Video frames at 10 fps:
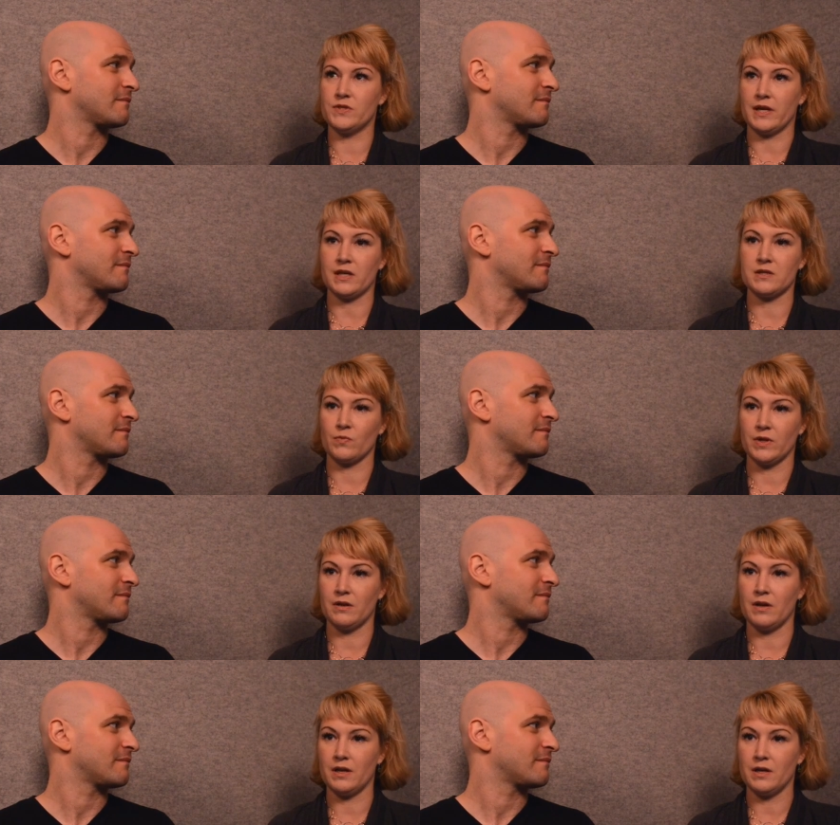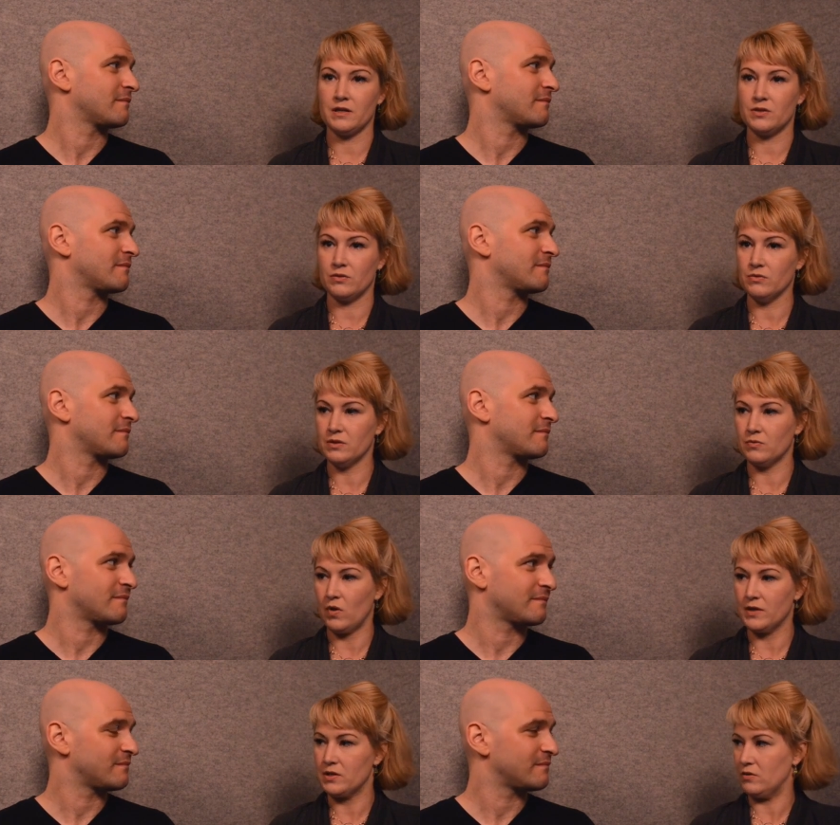Speaker 1: sex when I need to and
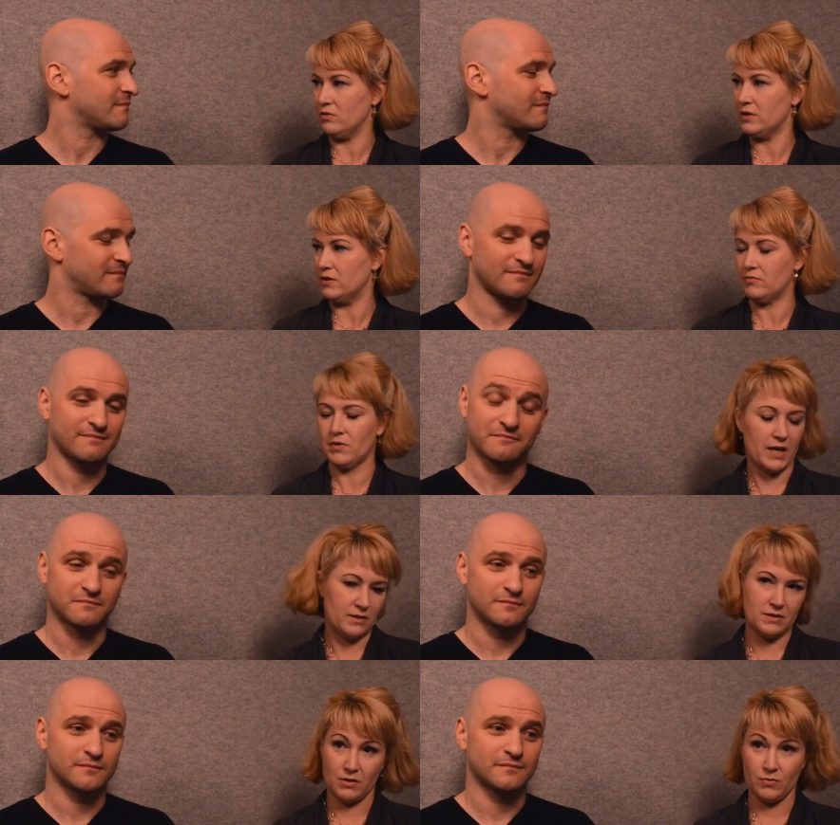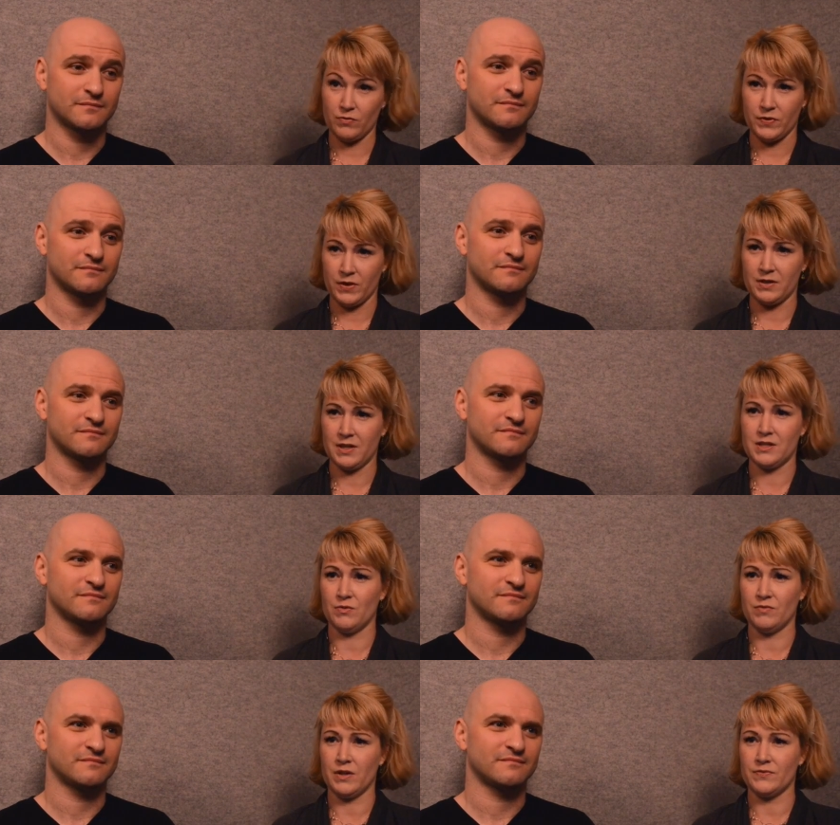want to, and I don't feel the need
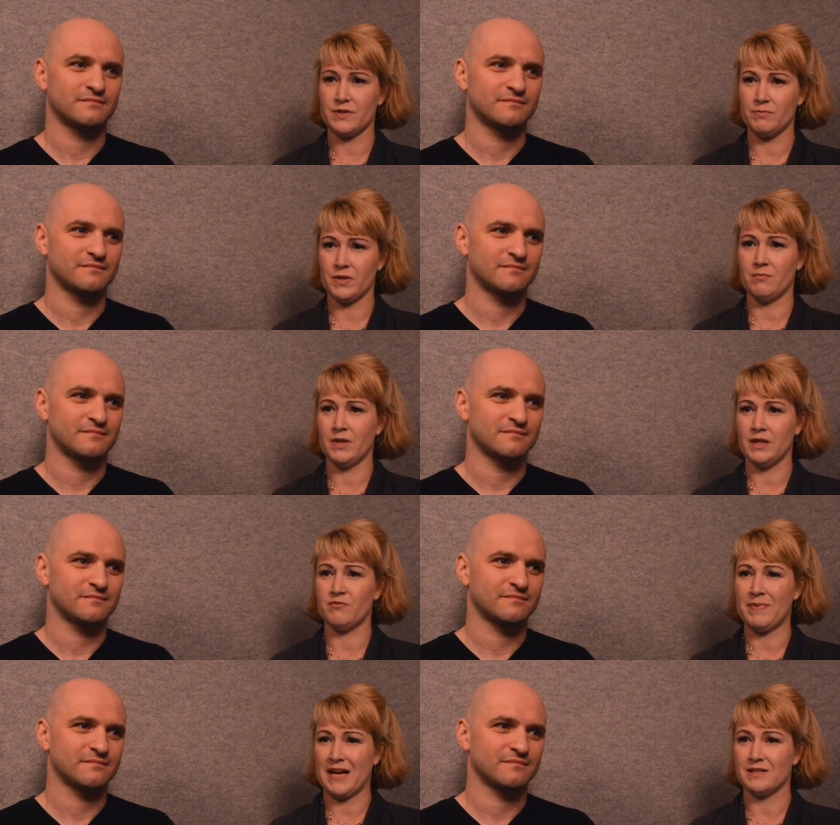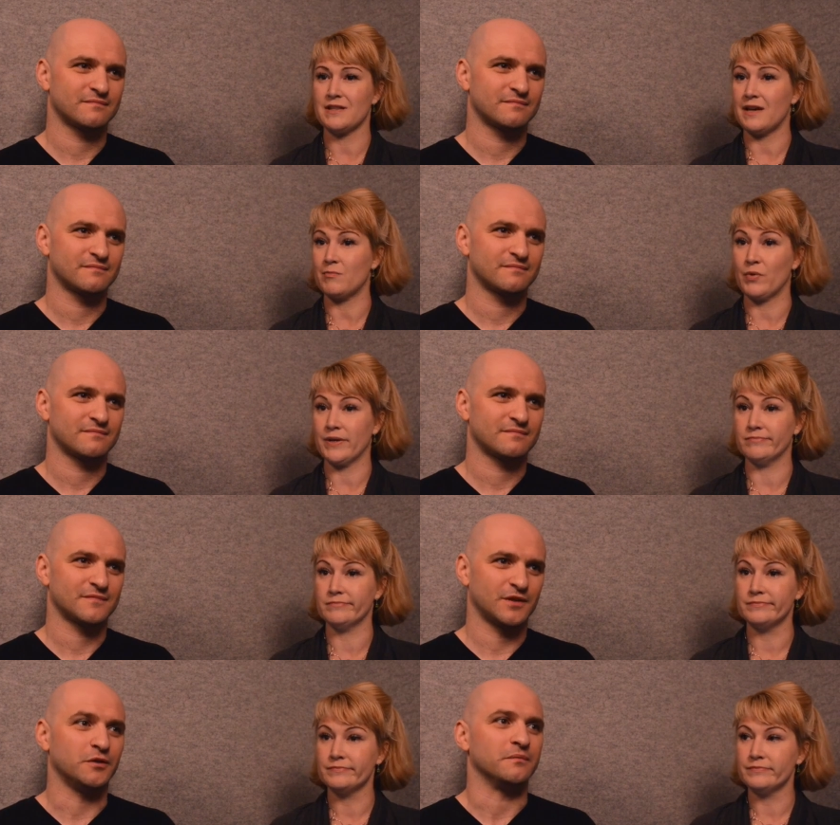to involve somebody in my life past that point.
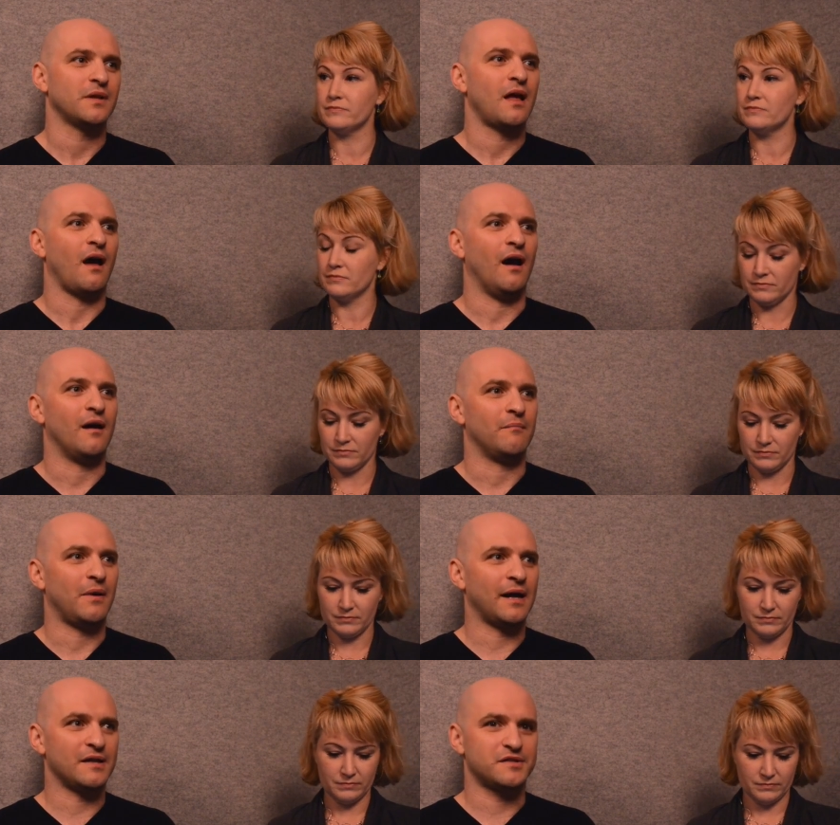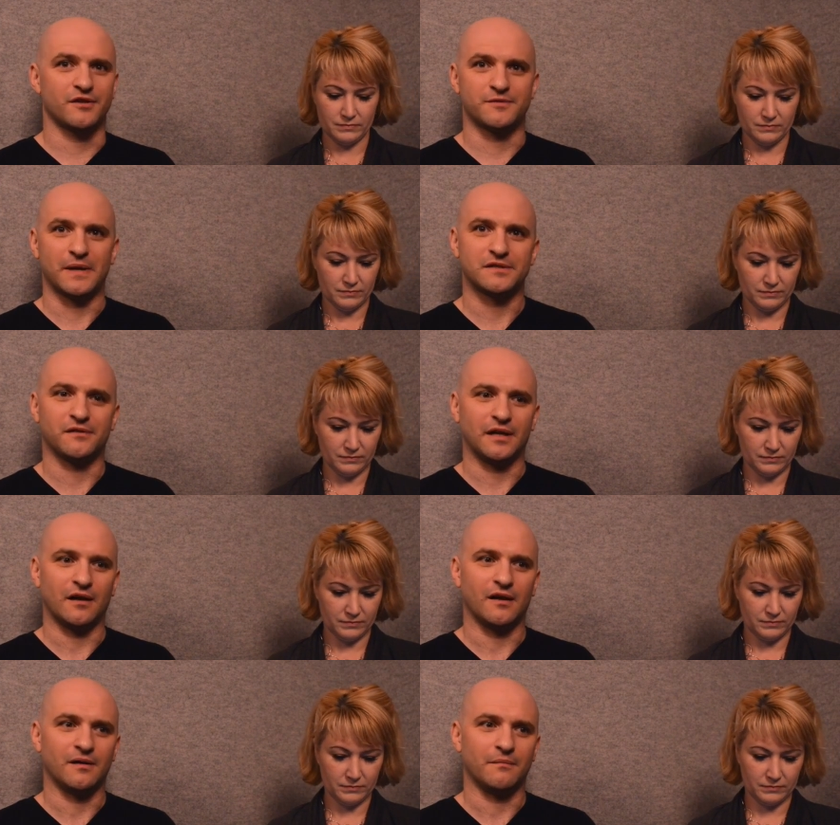
Speaker 2: Cool. Uh, my answer is basically
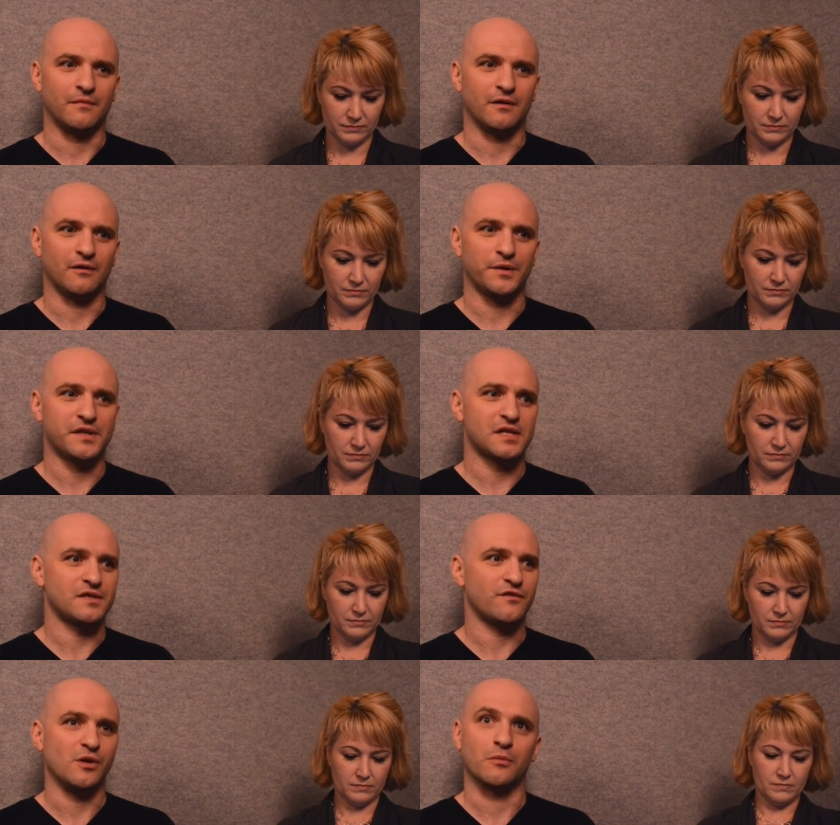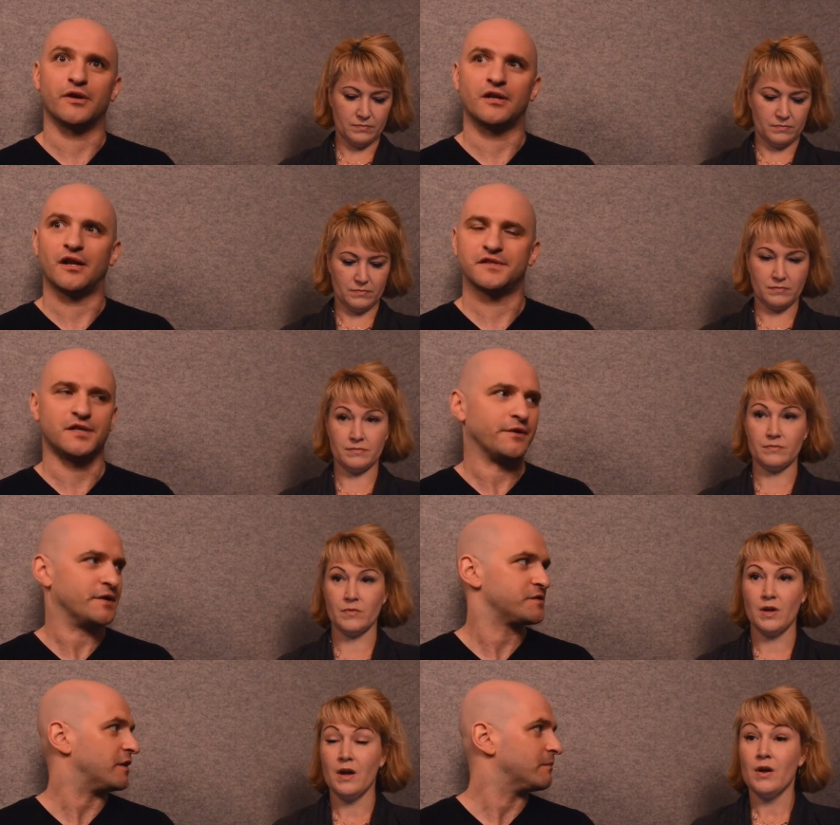um, with a sense of humor and
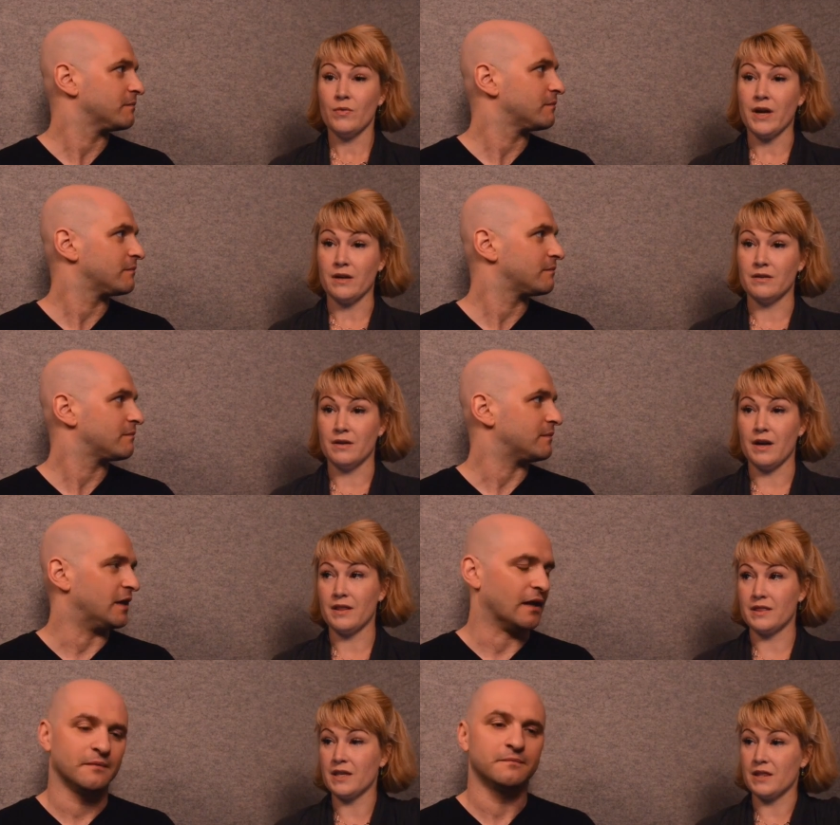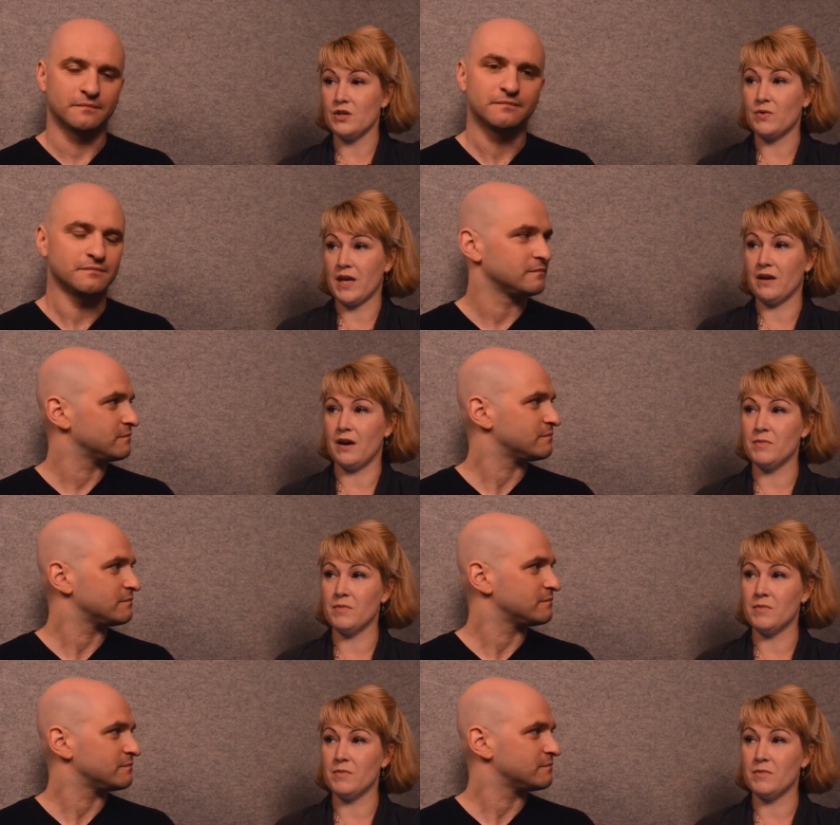non-seriously.
Speaker 1: Right. I yeah. think that you can't. I